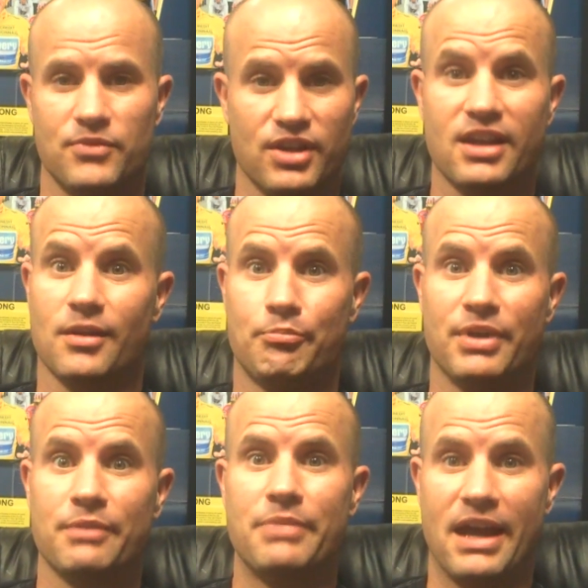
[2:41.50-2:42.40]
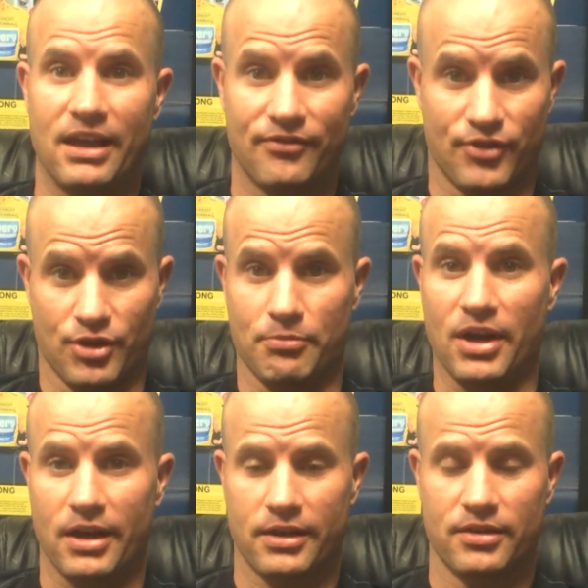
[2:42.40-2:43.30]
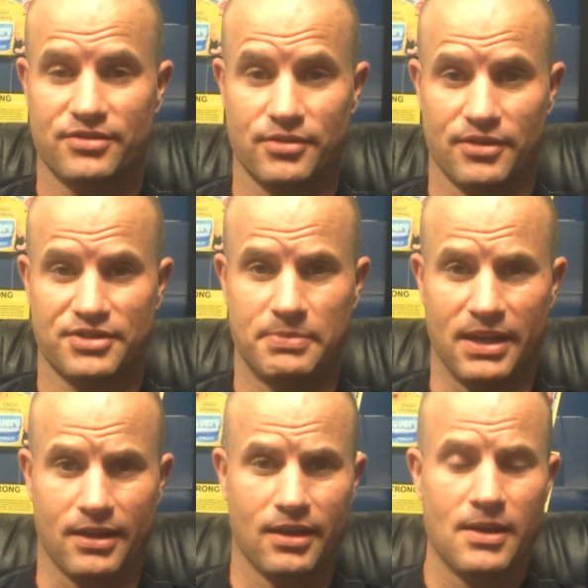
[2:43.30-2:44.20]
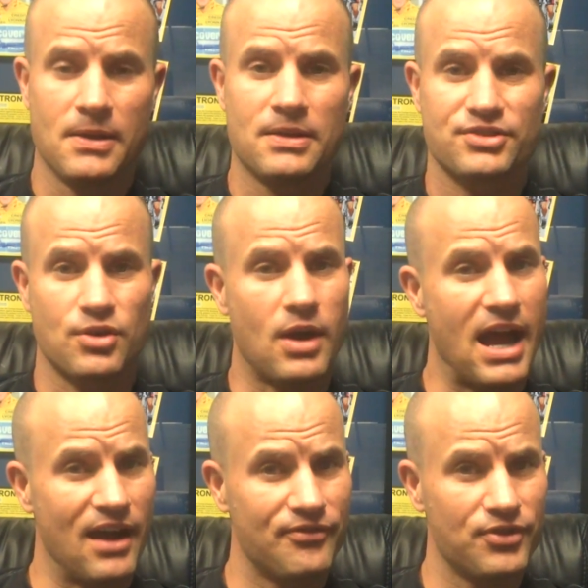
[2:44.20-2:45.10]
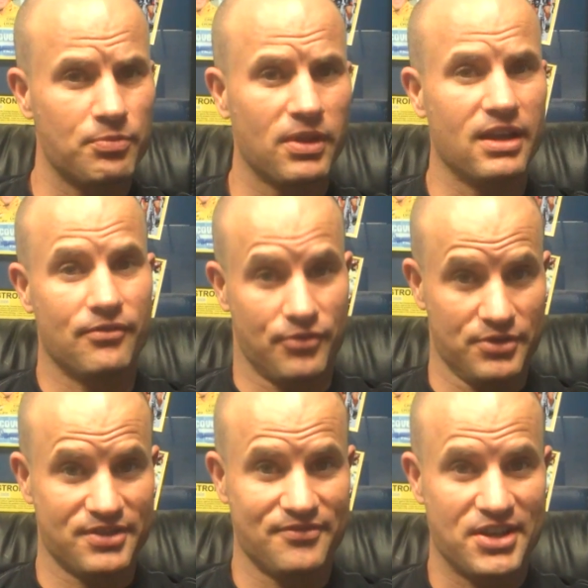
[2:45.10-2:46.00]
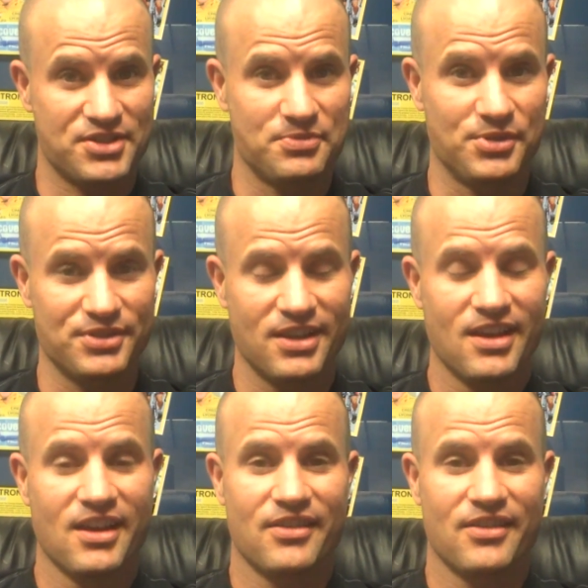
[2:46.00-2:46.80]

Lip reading: you get a big bang for your buck, so to speak. So half your plate, fruits and vegetables.